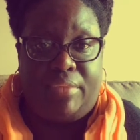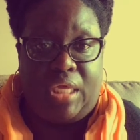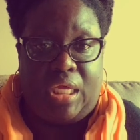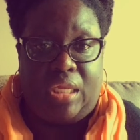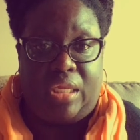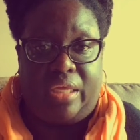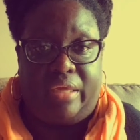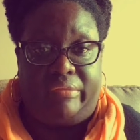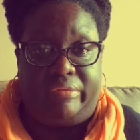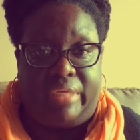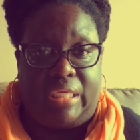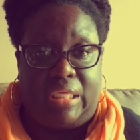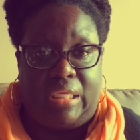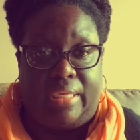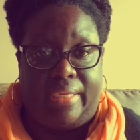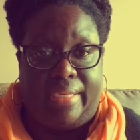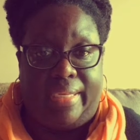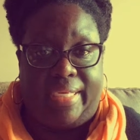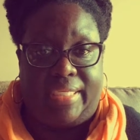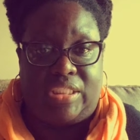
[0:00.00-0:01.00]
I love it,
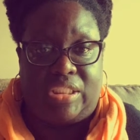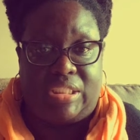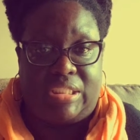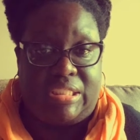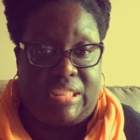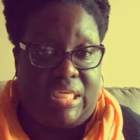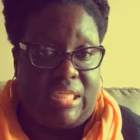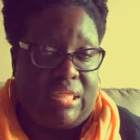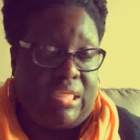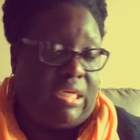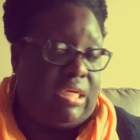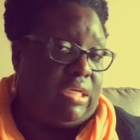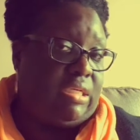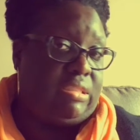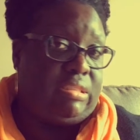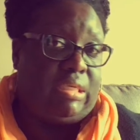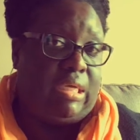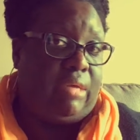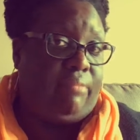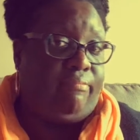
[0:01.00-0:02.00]
and I just see
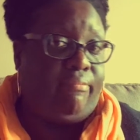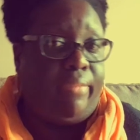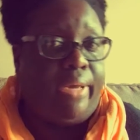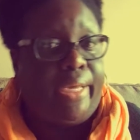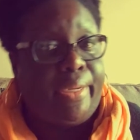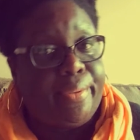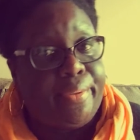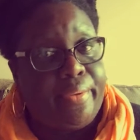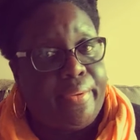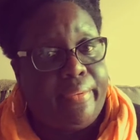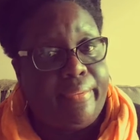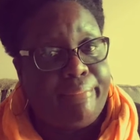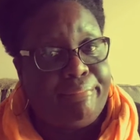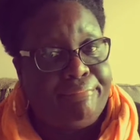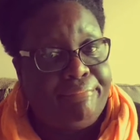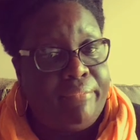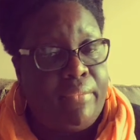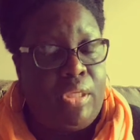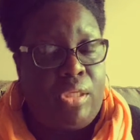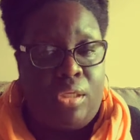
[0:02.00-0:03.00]
things getting better.
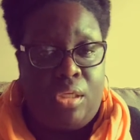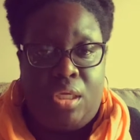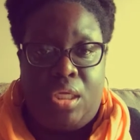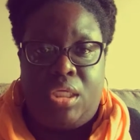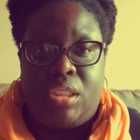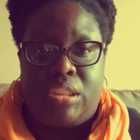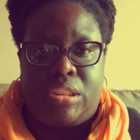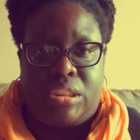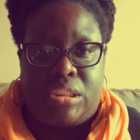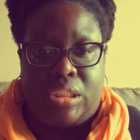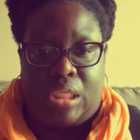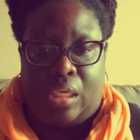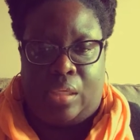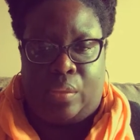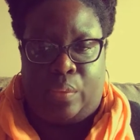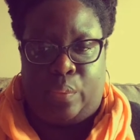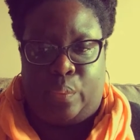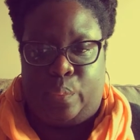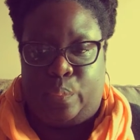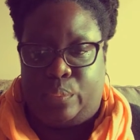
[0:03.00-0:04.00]

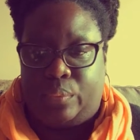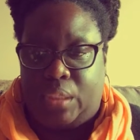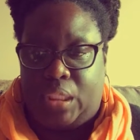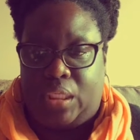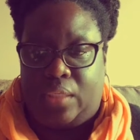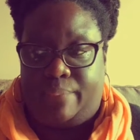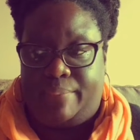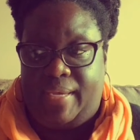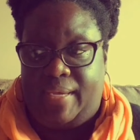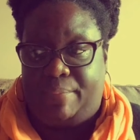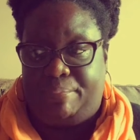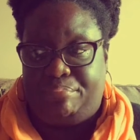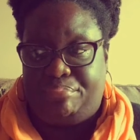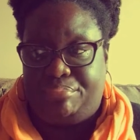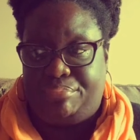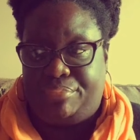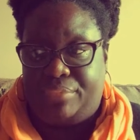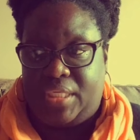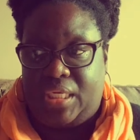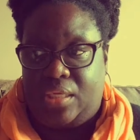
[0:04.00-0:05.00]
So yeah.
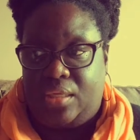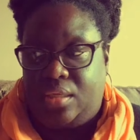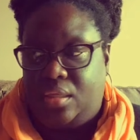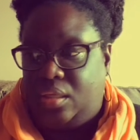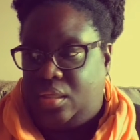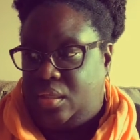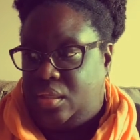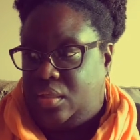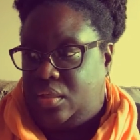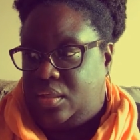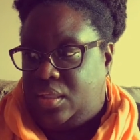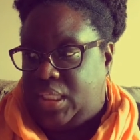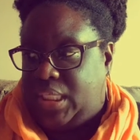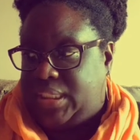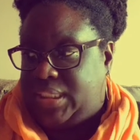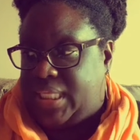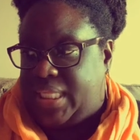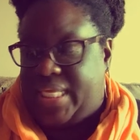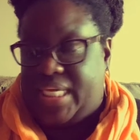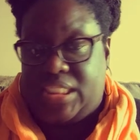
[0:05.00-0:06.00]

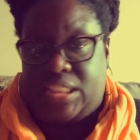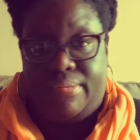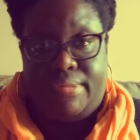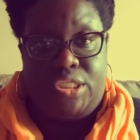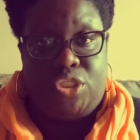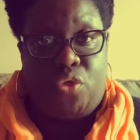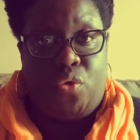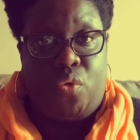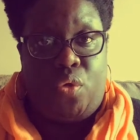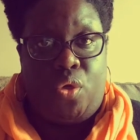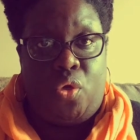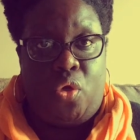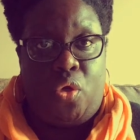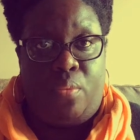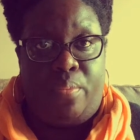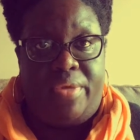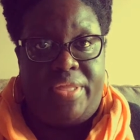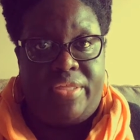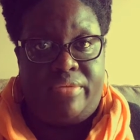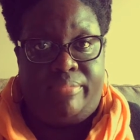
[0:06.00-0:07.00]
So that's what's going
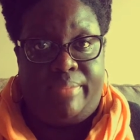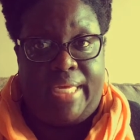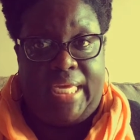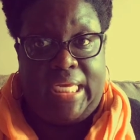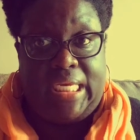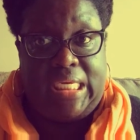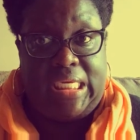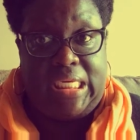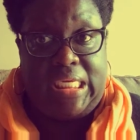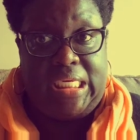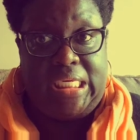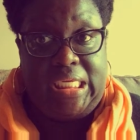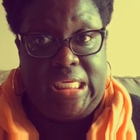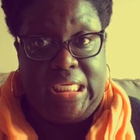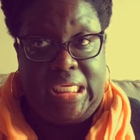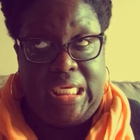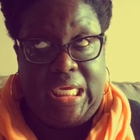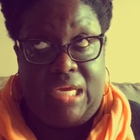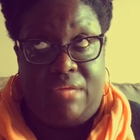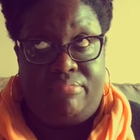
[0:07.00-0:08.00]
on with
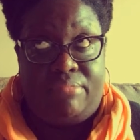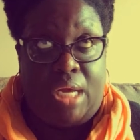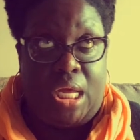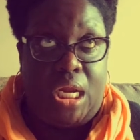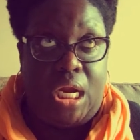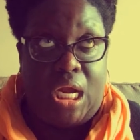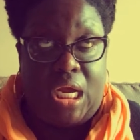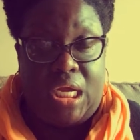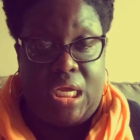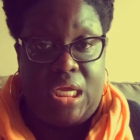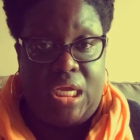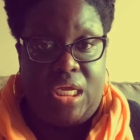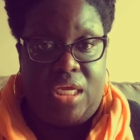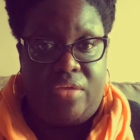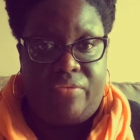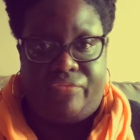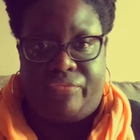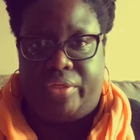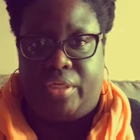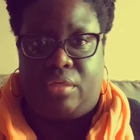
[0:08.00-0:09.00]
me and my
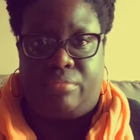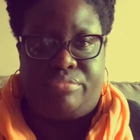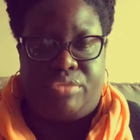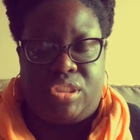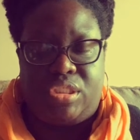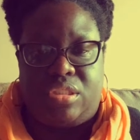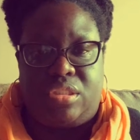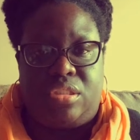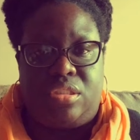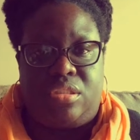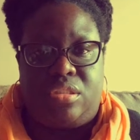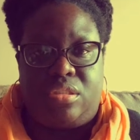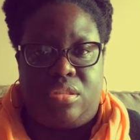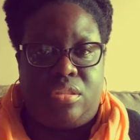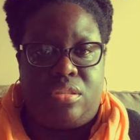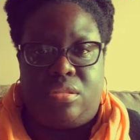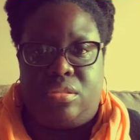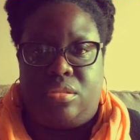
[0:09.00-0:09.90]
life, and I'm just